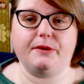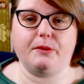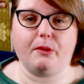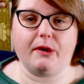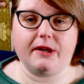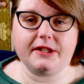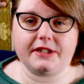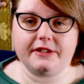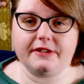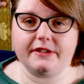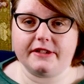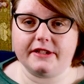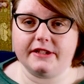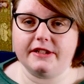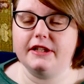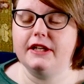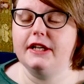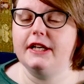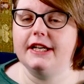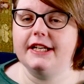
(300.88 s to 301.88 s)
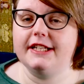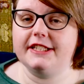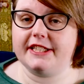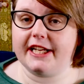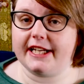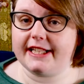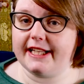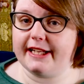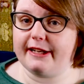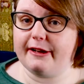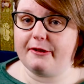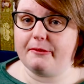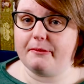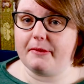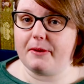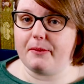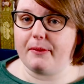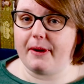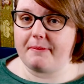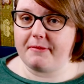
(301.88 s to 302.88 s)
So if you want, you can check that out on
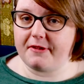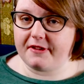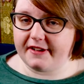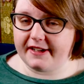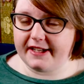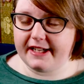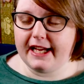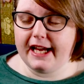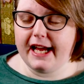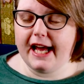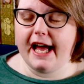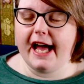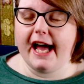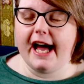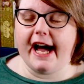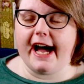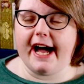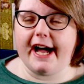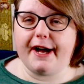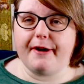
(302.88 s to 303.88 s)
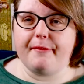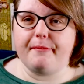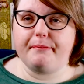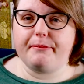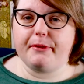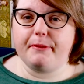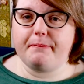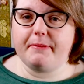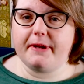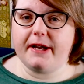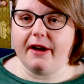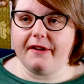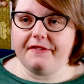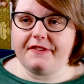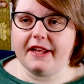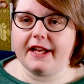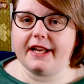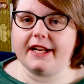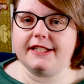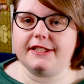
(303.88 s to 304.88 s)
my website. Um, but beyond
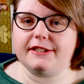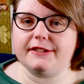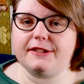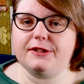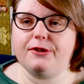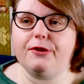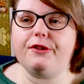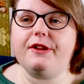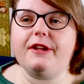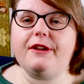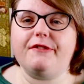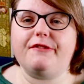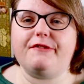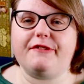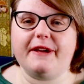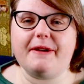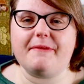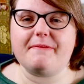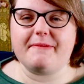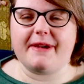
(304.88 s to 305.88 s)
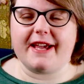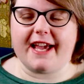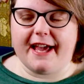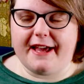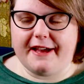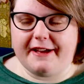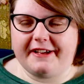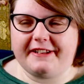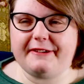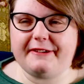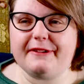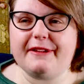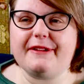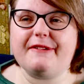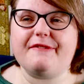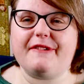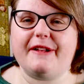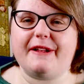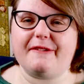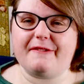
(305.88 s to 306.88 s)
that, I just, nothing fit me,
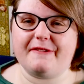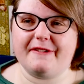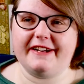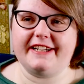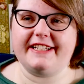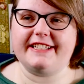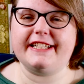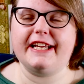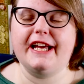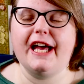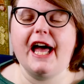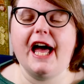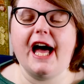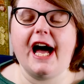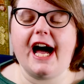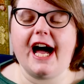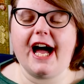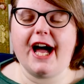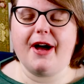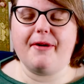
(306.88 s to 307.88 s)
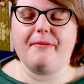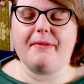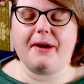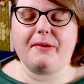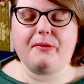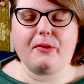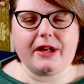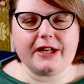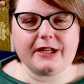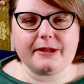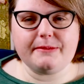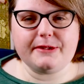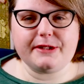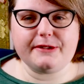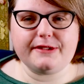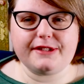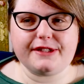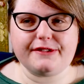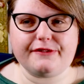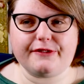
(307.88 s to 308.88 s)
nothing felt right. Um, and Welcome
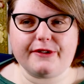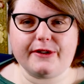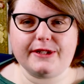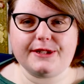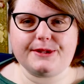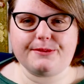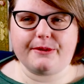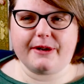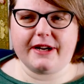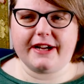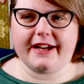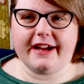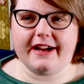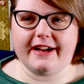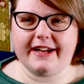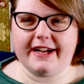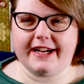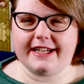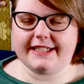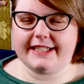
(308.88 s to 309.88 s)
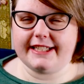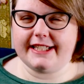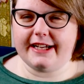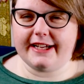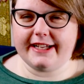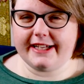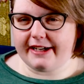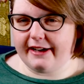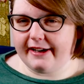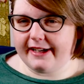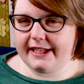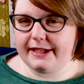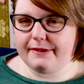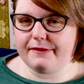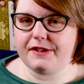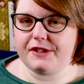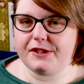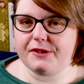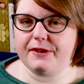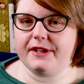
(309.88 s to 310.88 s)
To is the first where I, I actually, I kind
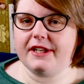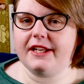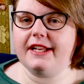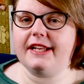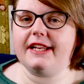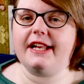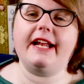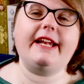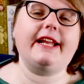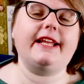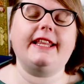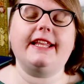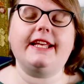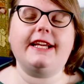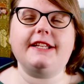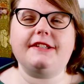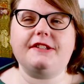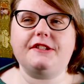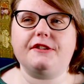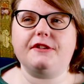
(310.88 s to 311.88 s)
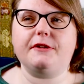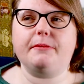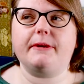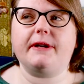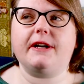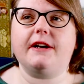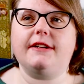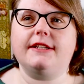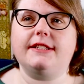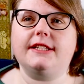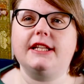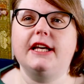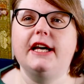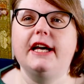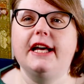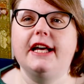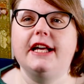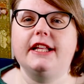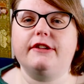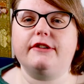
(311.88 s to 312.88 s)
of enjoyed it. And I think it's just because
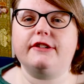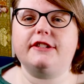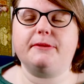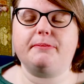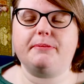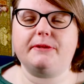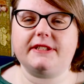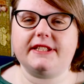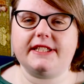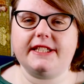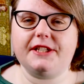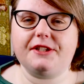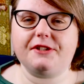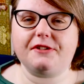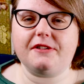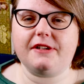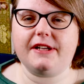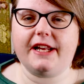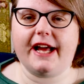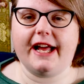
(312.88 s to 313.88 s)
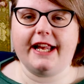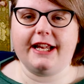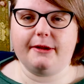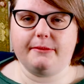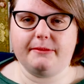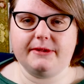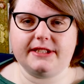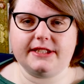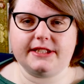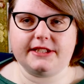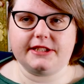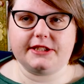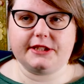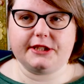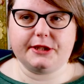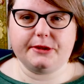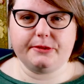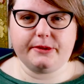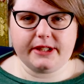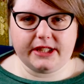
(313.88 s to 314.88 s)
there's a procedural element
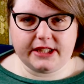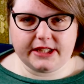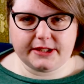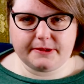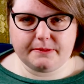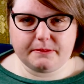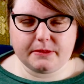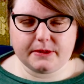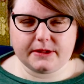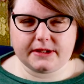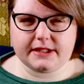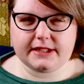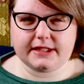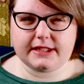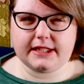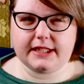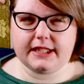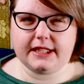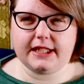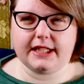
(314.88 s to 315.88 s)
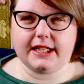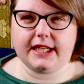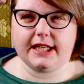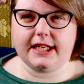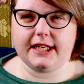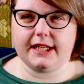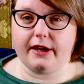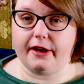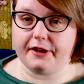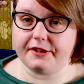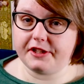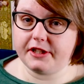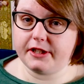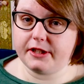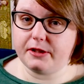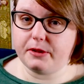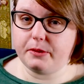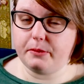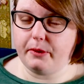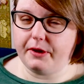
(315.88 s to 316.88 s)
to it, but still a
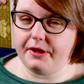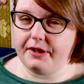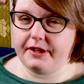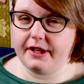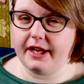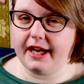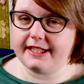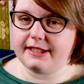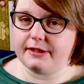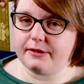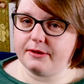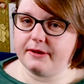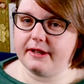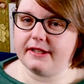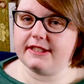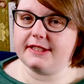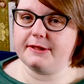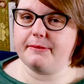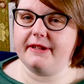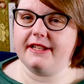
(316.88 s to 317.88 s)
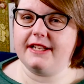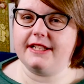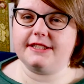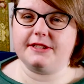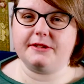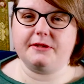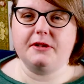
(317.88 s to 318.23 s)
logical one. I don't know how to explain that.